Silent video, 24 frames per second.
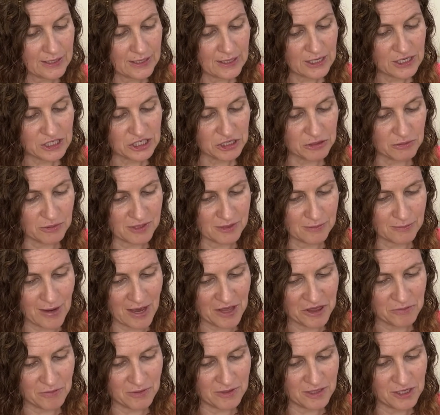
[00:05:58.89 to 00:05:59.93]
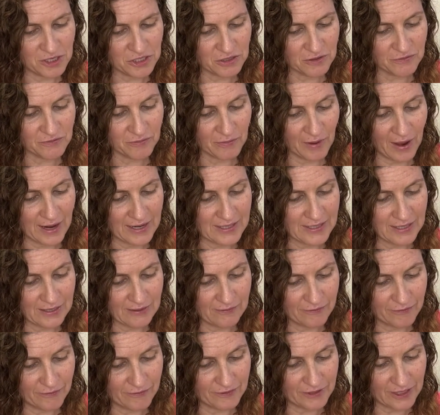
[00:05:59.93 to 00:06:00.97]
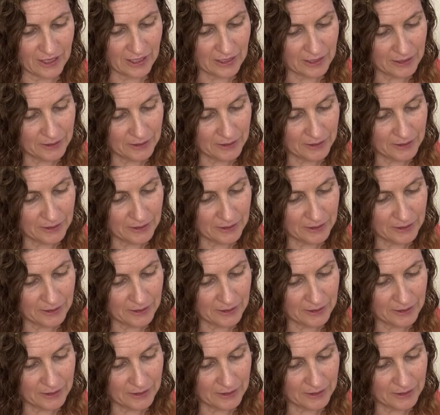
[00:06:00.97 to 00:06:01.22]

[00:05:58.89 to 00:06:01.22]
She was a mathematician from 1815.